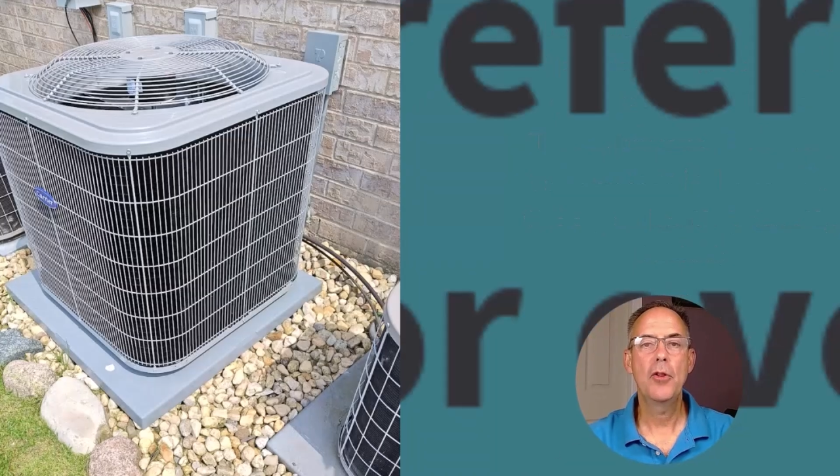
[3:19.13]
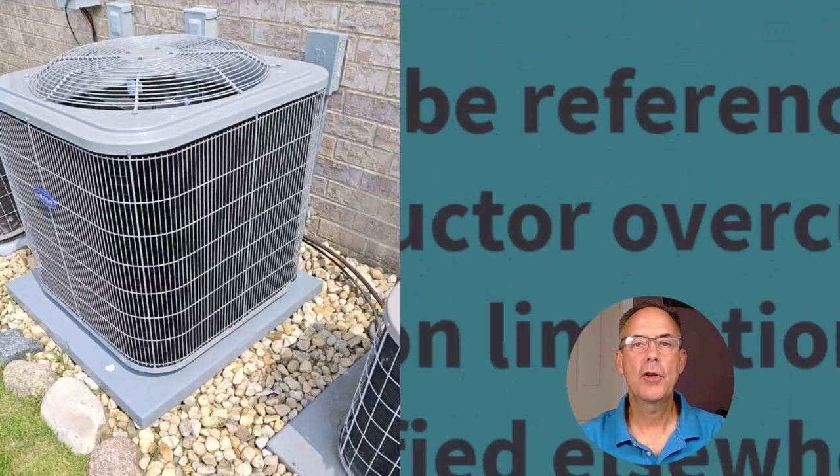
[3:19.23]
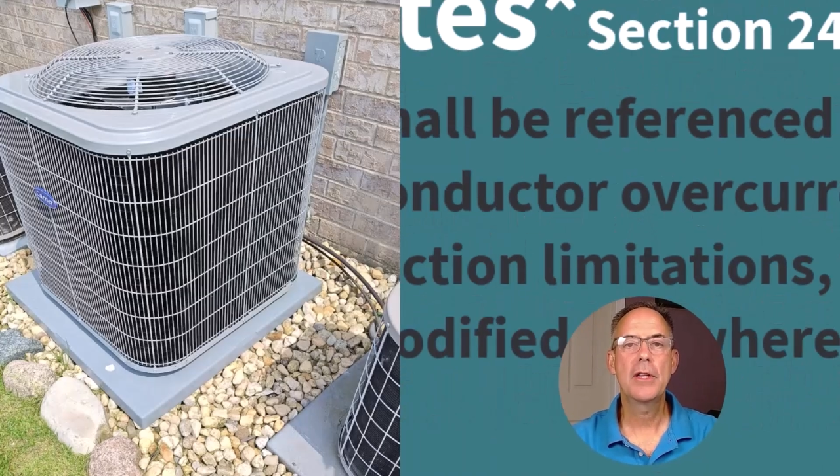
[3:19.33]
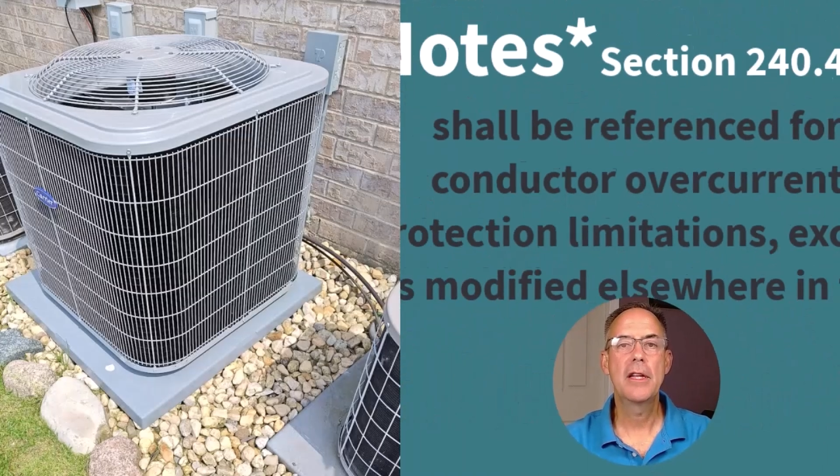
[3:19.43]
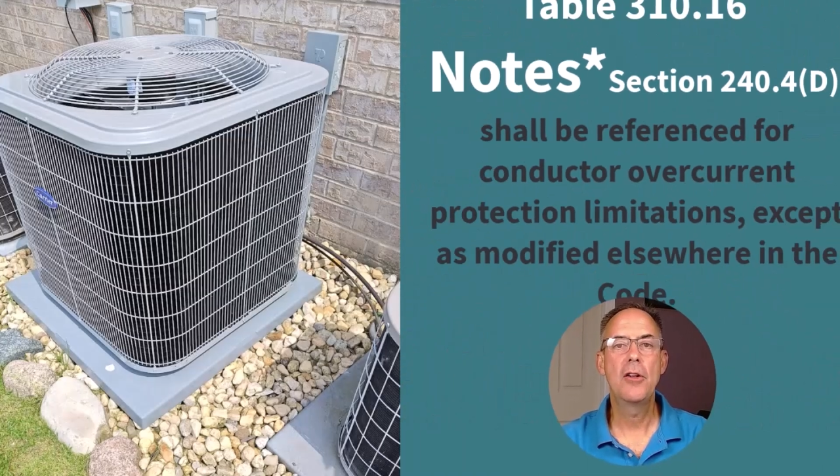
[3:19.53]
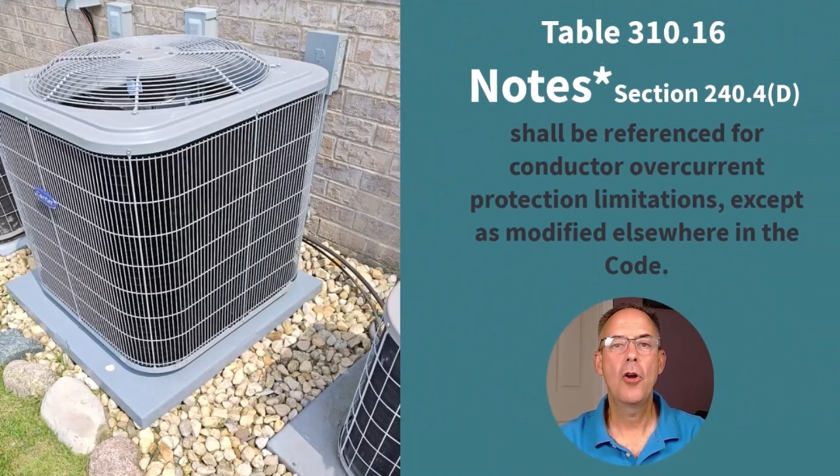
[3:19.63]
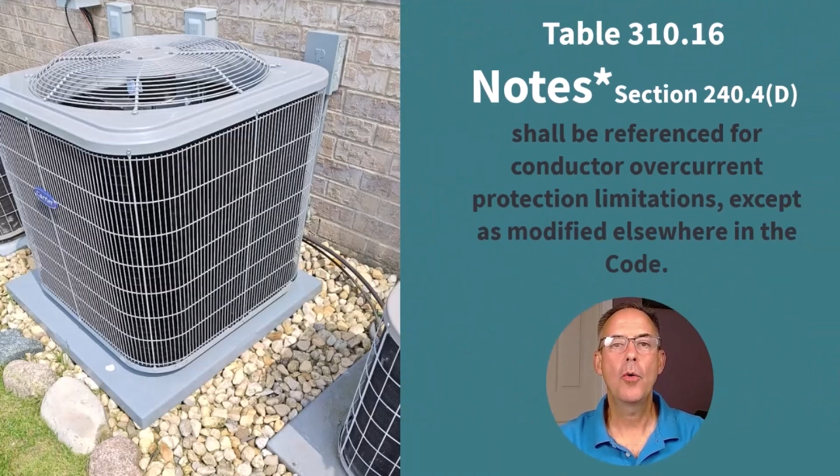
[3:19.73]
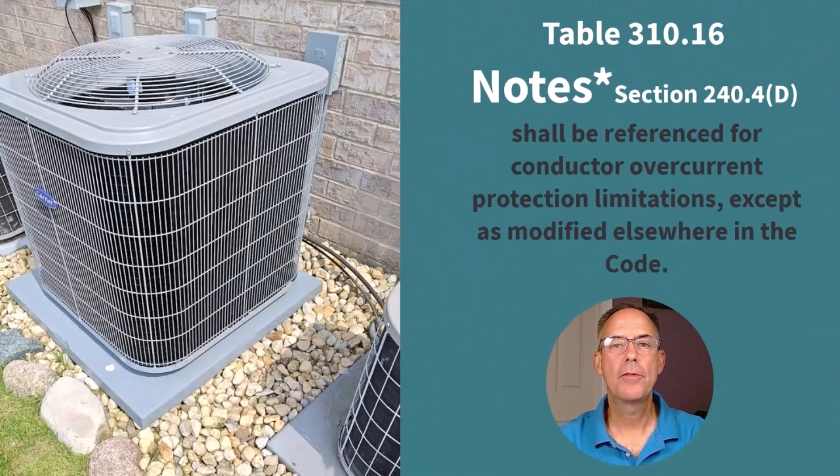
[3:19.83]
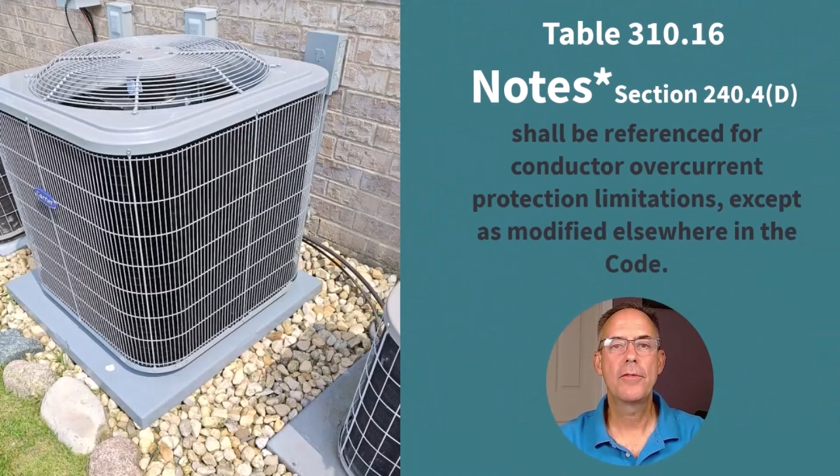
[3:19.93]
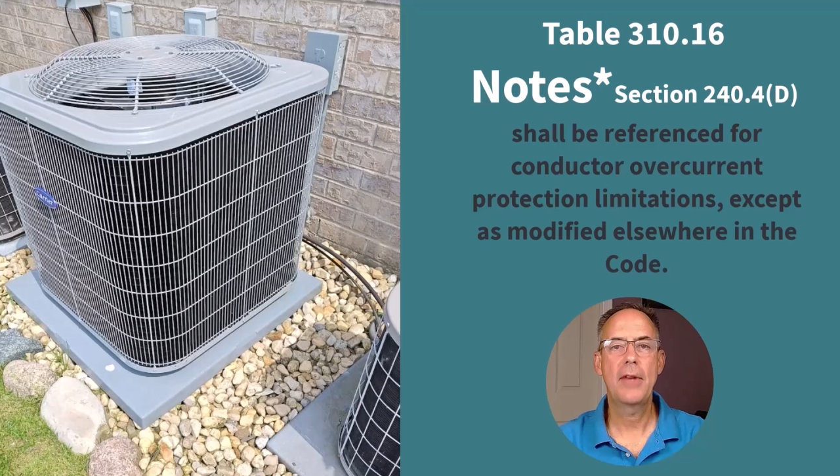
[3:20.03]
at the notes
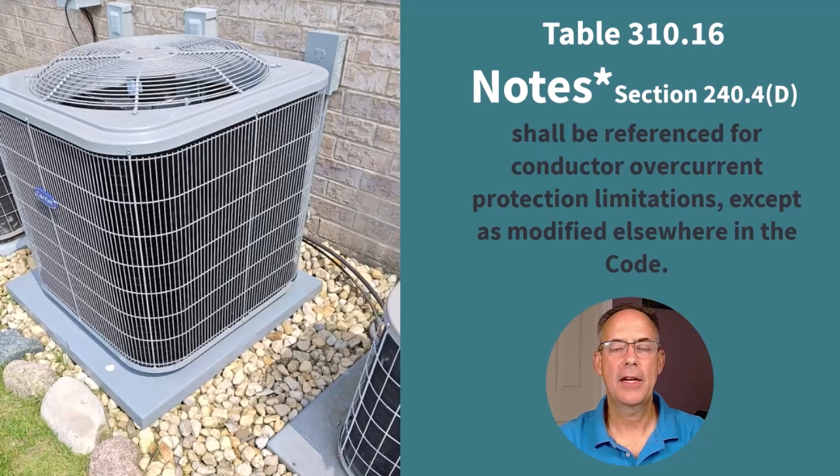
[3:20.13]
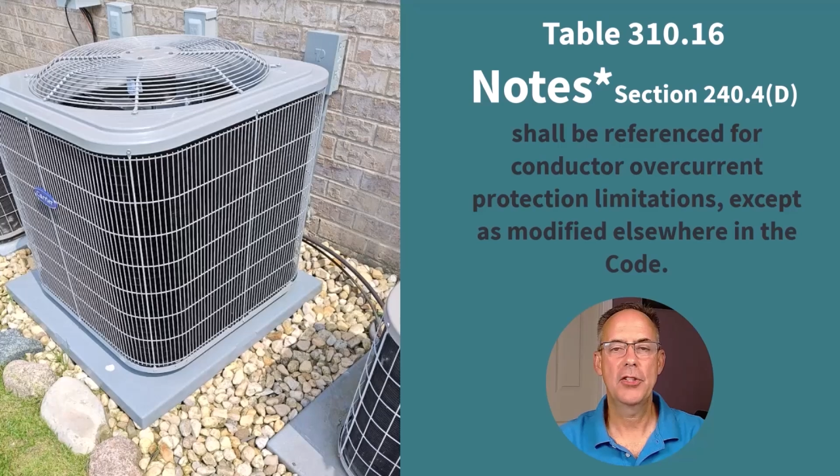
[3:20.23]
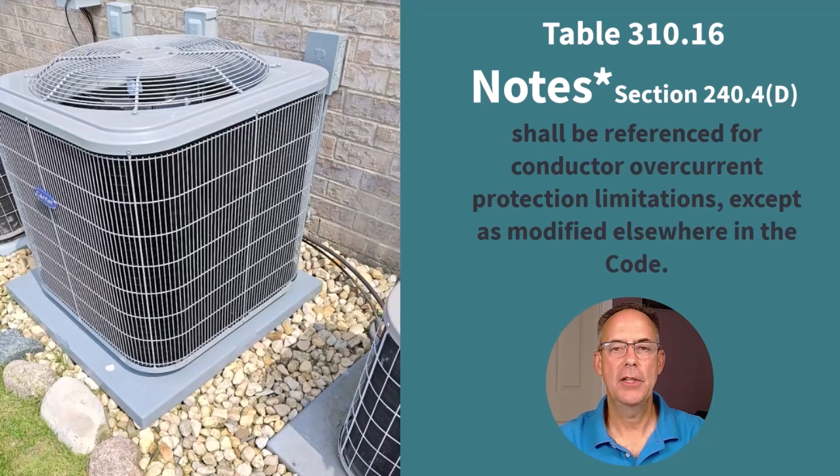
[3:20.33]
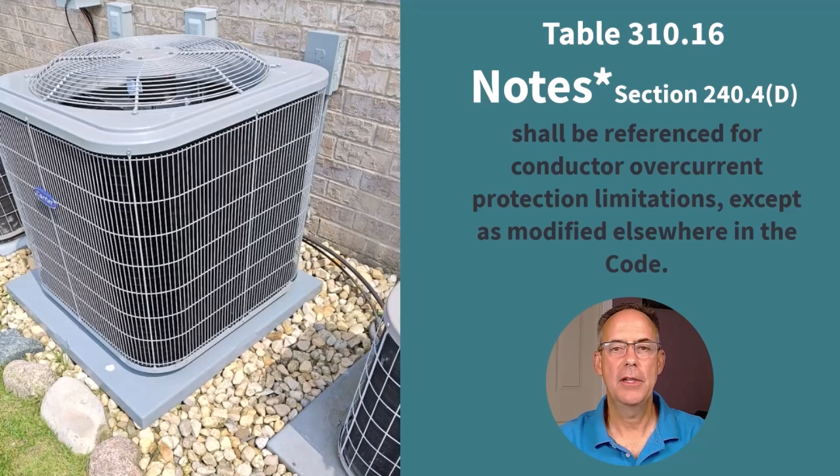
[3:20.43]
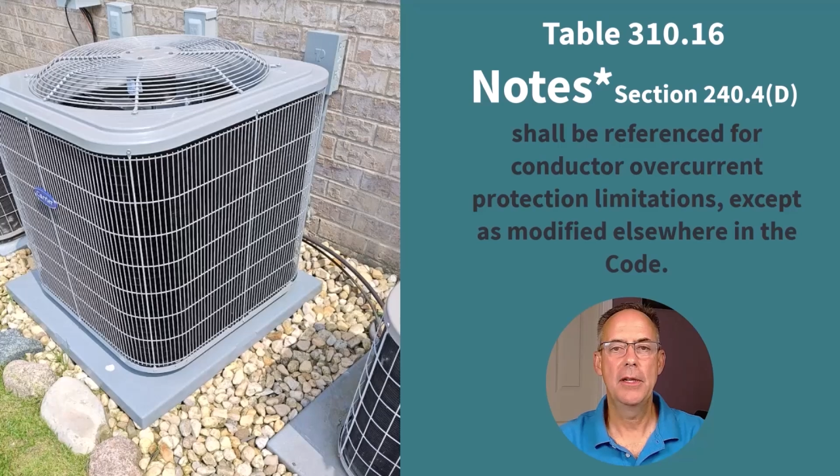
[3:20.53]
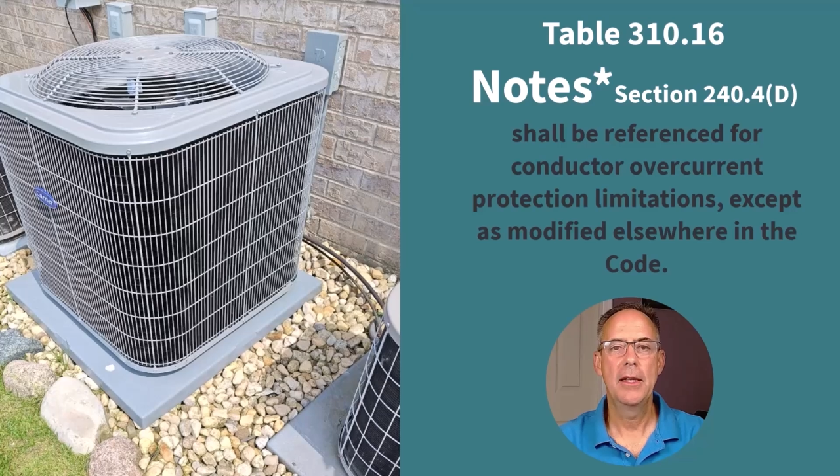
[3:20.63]
section,